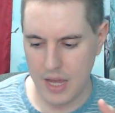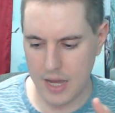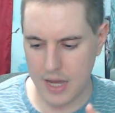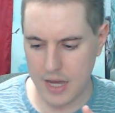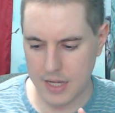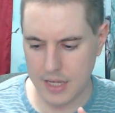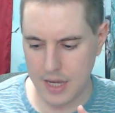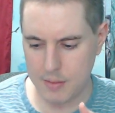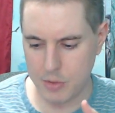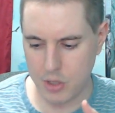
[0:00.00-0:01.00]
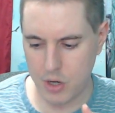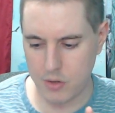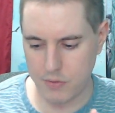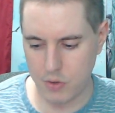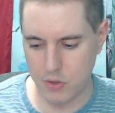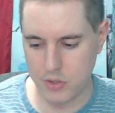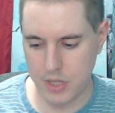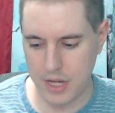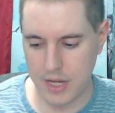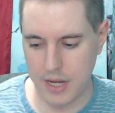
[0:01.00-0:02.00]
Cameron Carter, of course,
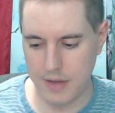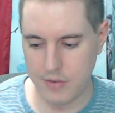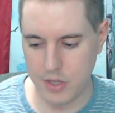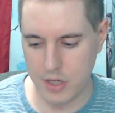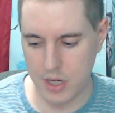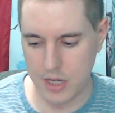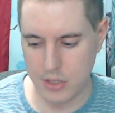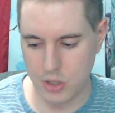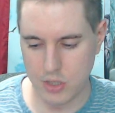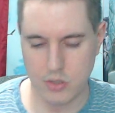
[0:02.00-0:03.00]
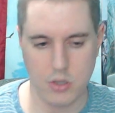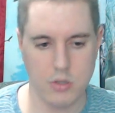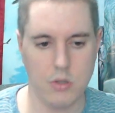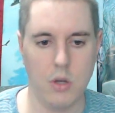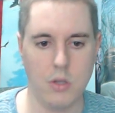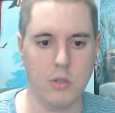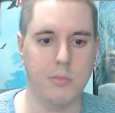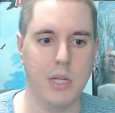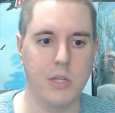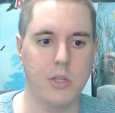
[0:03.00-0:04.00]
and Evan Johnson also
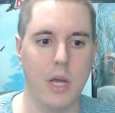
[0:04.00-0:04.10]
pledged.